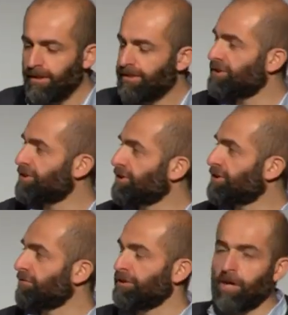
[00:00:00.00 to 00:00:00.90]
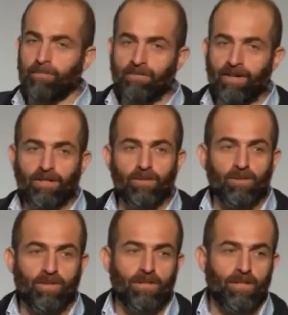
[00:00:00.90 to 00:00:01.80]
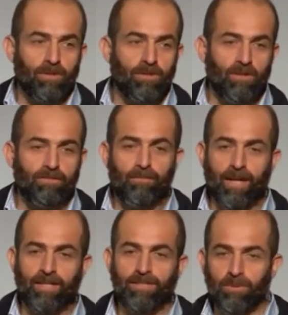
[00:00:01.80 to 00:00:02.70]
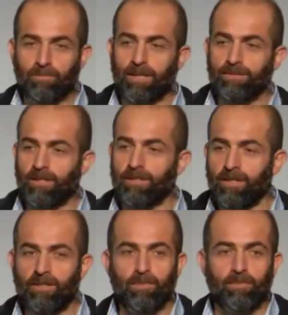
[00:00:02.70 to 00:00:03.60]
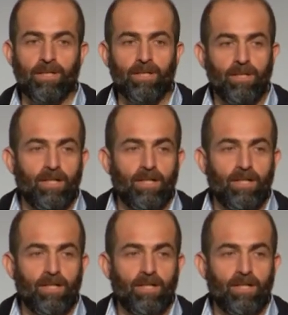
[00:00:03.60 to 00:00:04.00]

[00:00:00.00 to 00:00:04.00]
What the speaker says: This is just a Ryobi vacuum cleaner that we got off Bunnings, and we plugged it underneath, but we